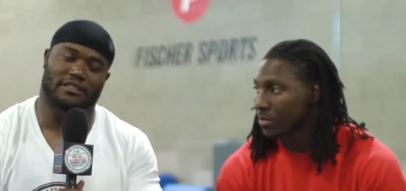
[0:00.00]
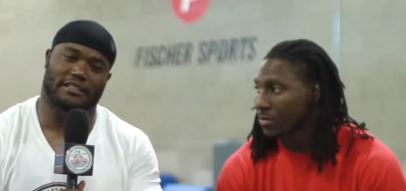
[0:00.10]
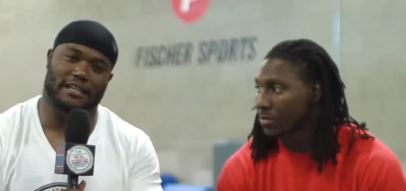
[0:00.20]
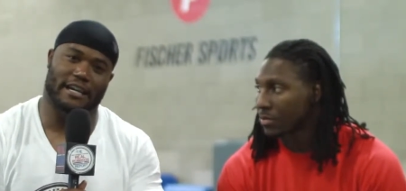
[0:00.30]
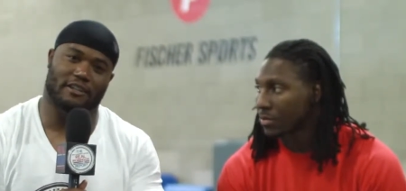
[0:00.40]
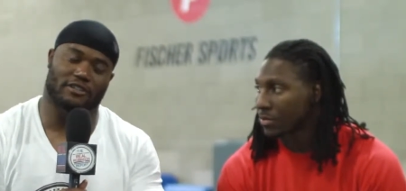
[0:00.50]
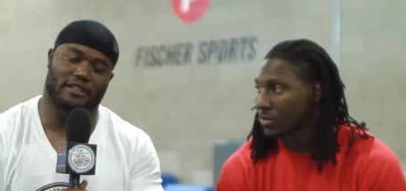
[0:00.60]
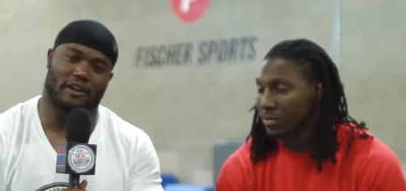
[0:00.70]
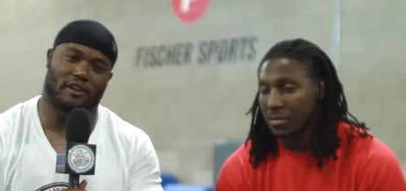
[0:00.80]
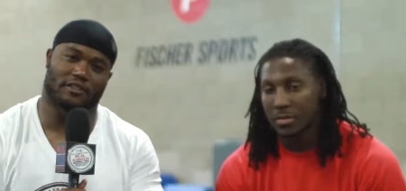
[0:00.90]
Speaker 1: the Seattle
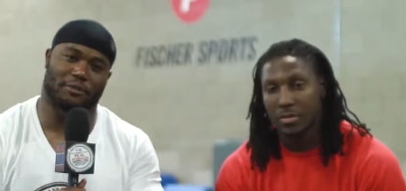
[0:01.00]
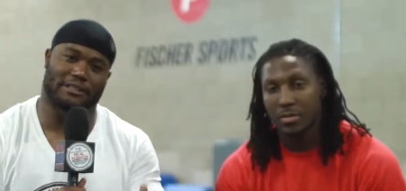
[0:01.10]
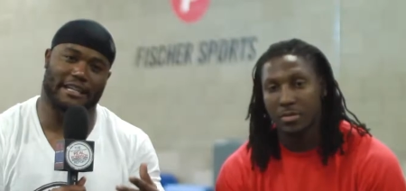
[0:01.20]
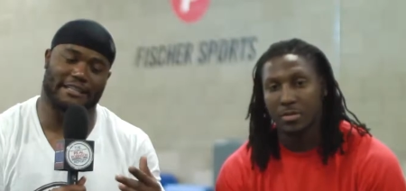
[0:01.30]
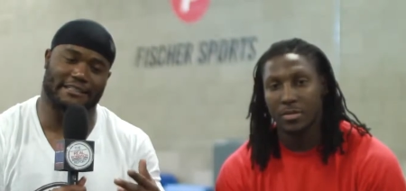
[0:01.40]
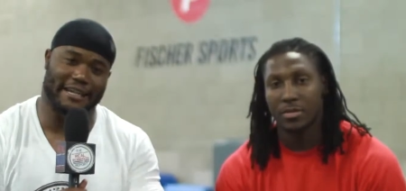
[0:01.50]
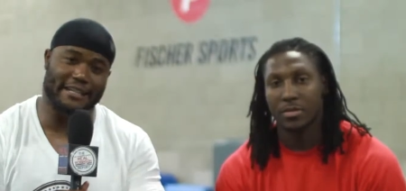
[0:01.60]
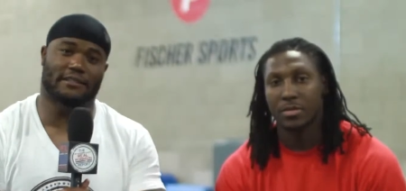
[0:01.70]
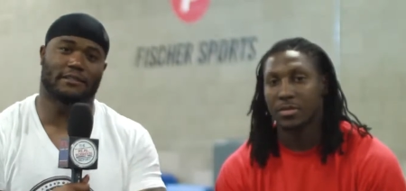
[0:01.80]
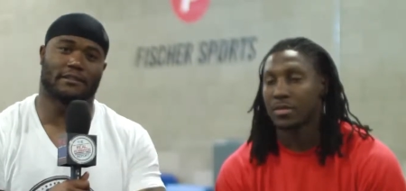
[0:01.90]
Seahawks, but they
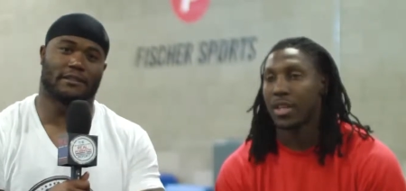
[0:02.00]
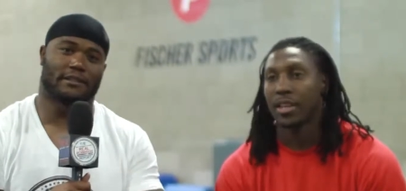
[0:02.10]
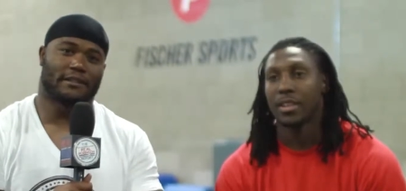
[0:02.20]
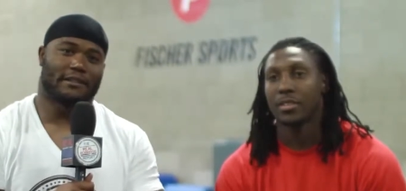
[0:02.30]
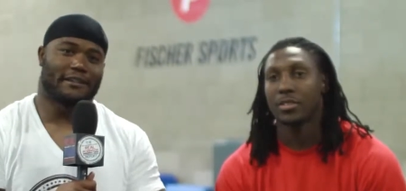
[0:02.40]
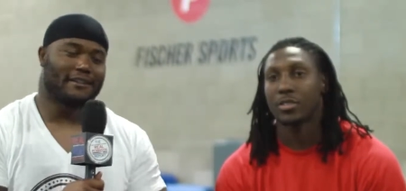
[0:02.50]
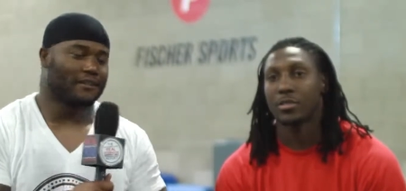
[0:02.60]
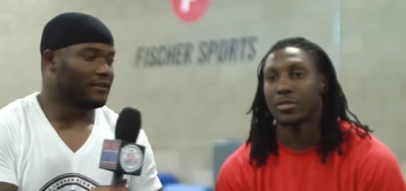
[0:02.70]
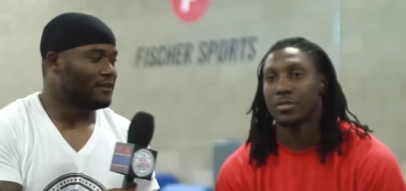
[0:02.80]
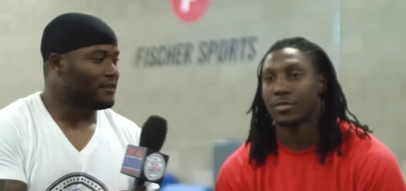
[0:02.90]
didn't. That ain't true.
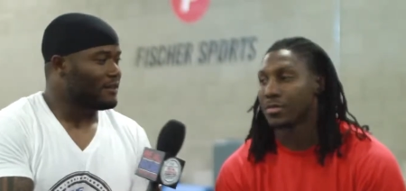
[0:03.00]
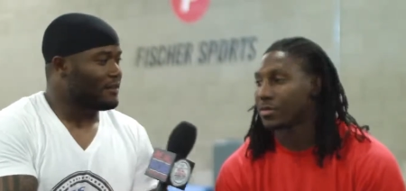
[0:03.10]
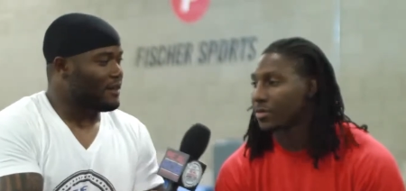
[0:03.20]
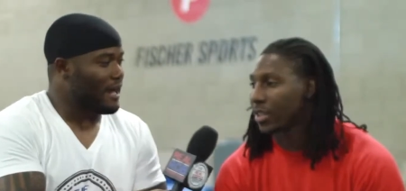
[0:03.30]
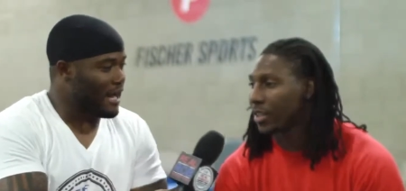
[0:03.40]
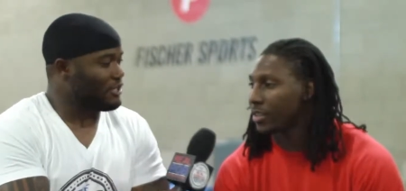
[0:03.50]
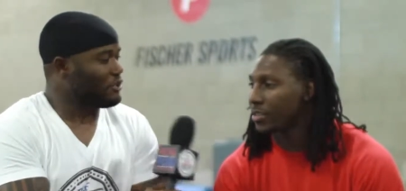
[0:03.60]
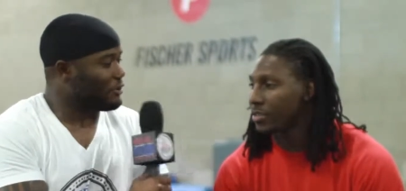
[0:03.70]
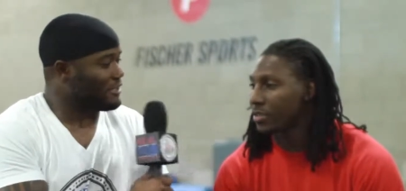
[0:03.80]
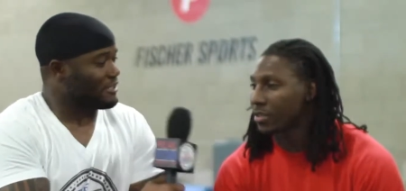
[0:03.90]
That How you
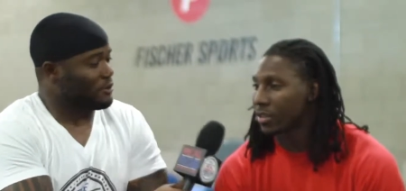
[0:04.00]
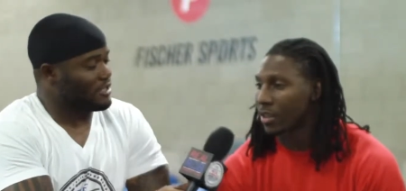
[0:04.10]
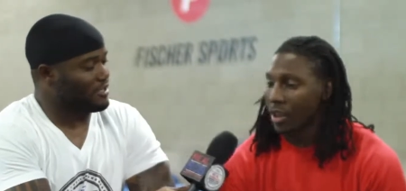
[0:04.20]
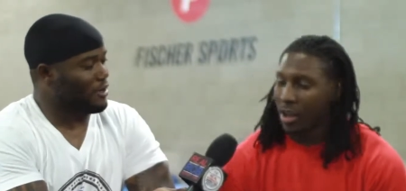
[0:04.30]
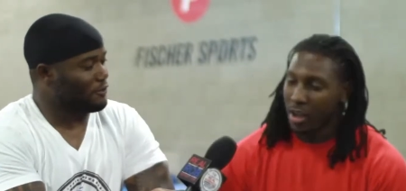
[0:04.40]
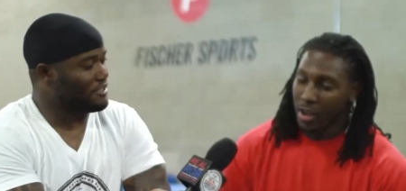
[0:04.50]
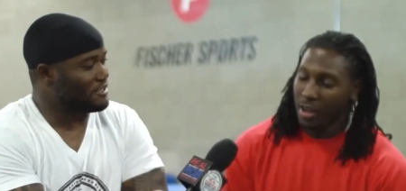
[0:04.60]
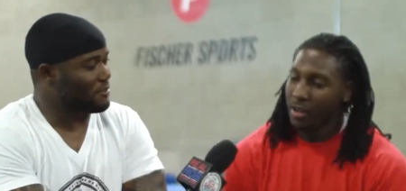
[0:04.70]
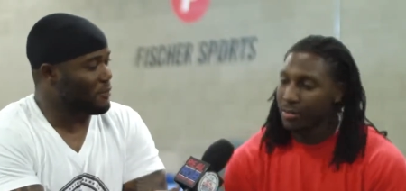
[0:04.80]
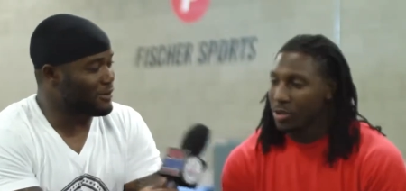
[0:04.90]
doing this this
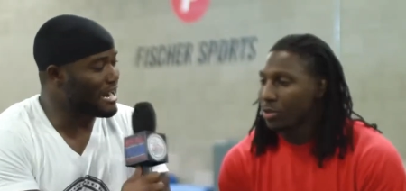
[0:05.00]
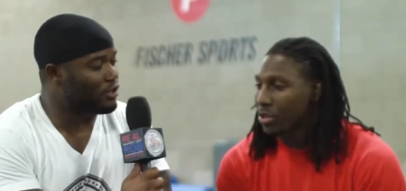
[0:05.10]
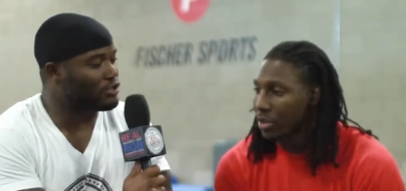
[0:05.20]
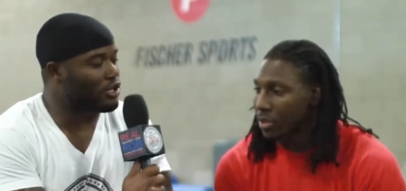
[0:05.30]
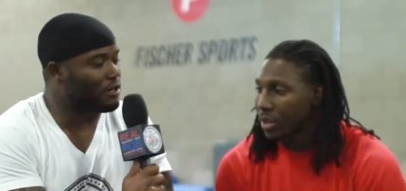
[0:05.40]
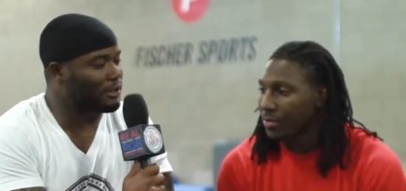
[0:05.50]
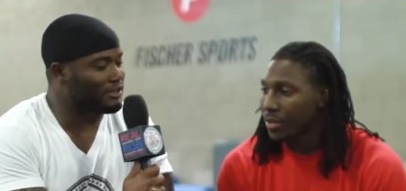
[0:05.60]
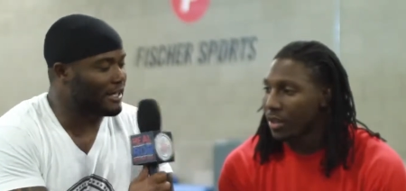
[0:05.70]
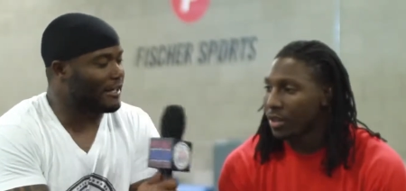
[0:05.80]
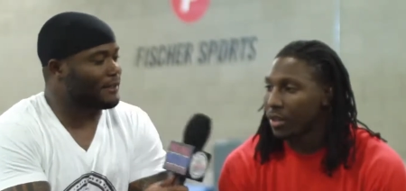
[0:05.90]
offseason, man? We're not gonna talk about
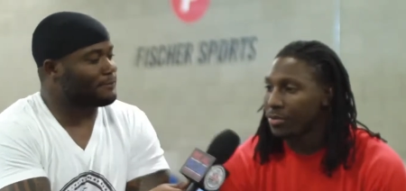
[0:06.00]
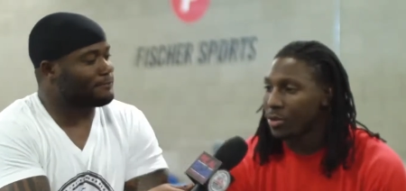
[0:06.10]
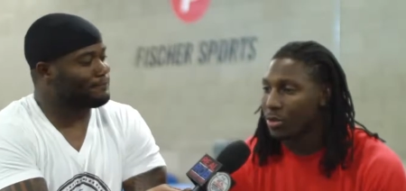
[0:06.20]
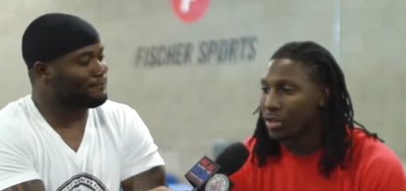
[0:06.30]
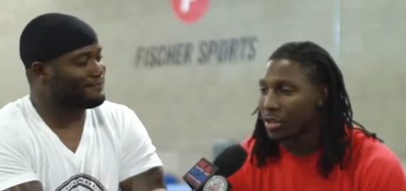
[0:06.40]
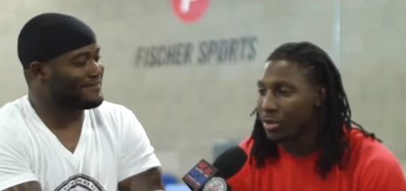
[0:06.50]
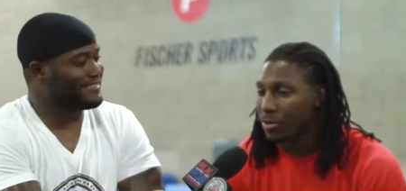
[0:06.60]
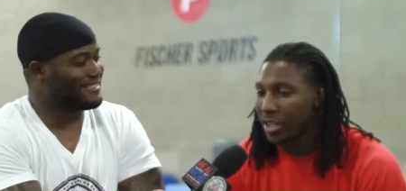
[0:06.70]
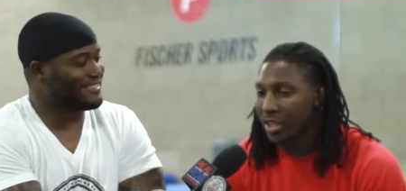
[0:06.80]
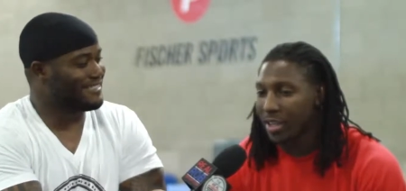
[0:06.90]
the game.
Speaker 2: I'm doing good.
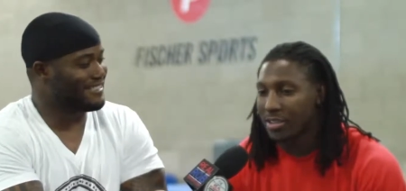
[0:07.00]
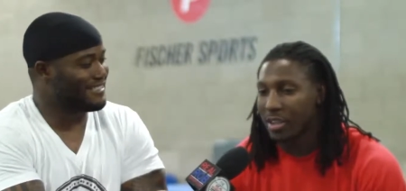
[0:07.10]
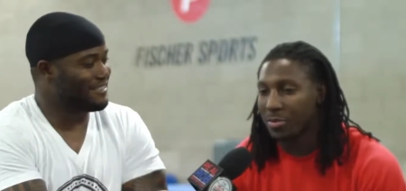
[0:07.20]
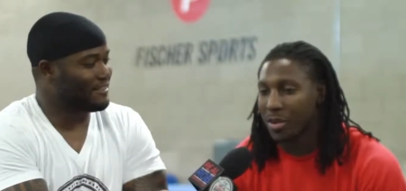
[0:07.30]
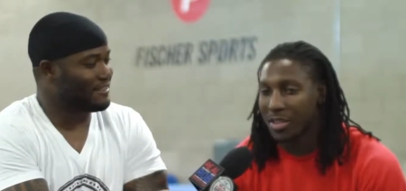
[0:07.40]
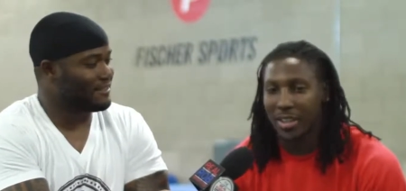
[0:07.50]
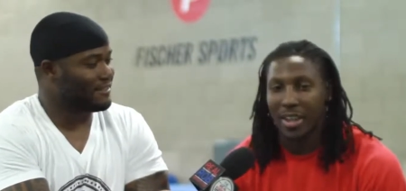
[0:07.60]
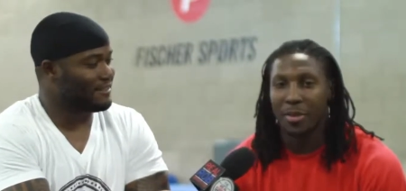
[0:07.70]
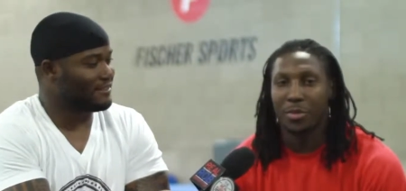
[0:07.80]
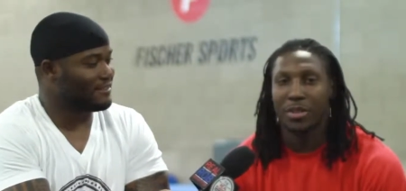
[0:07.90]
We ain't gotta talk about the
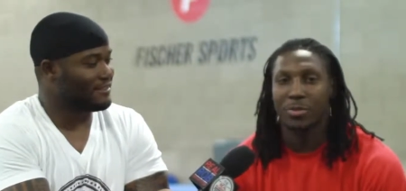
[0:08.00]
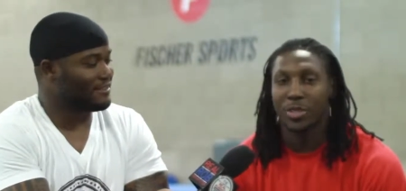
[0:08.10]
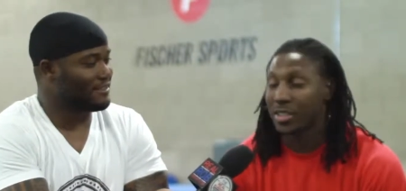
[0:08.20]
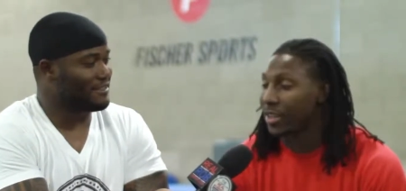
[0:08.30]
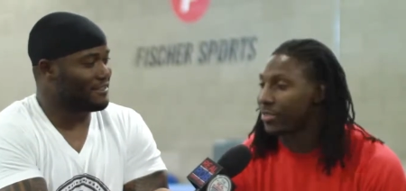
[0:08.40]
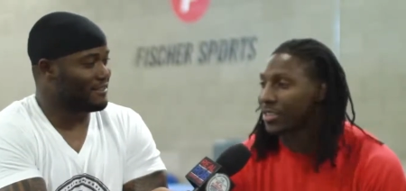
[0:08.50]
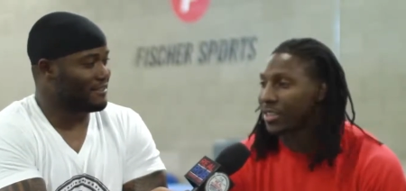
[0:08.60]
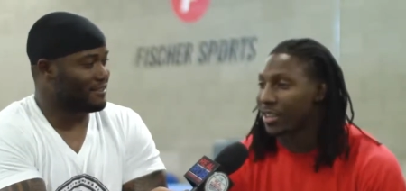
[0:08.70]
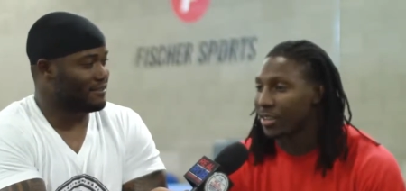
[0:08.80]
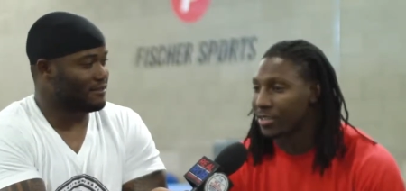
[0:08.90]
game, but we never should
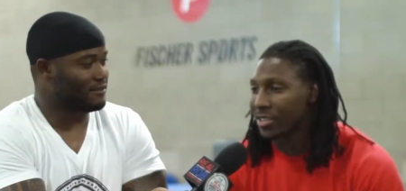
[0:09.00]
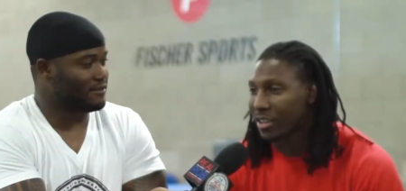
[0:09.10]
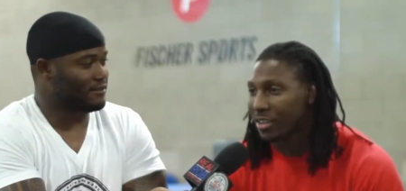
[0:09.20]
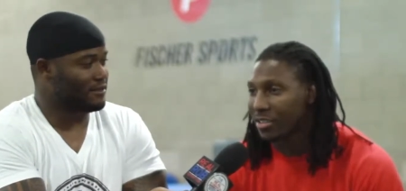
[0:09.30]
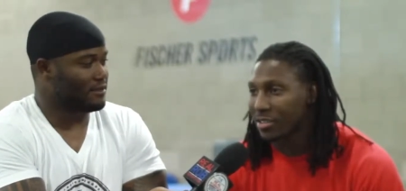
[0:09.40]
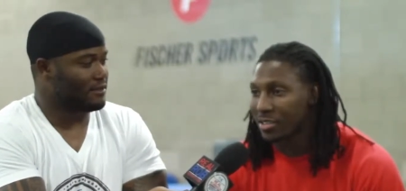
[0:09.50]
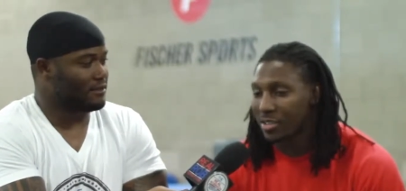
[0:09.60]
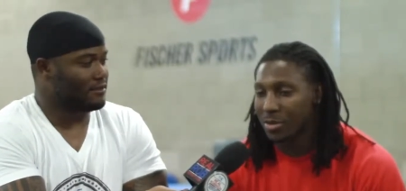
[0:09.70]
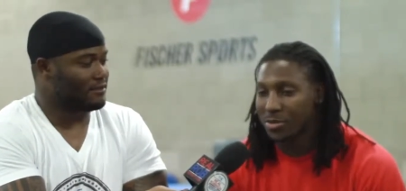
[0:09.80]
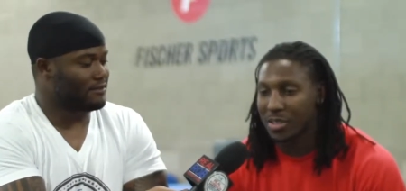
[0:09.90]
have lost to y'all. You
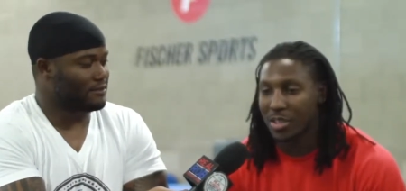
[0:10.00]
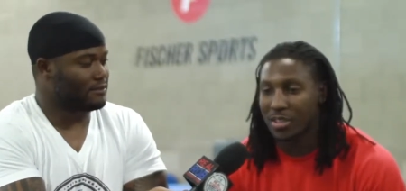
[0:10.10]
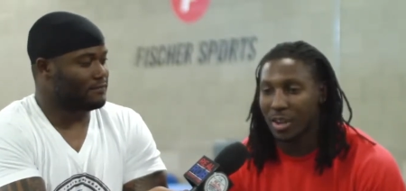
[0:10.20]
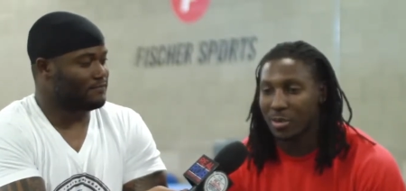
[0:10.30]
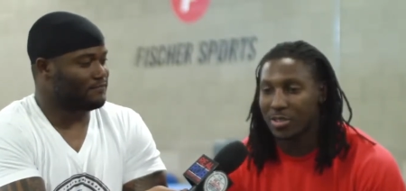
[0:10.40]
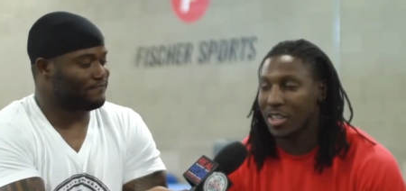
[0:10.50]
know what I'm saying? Y'all was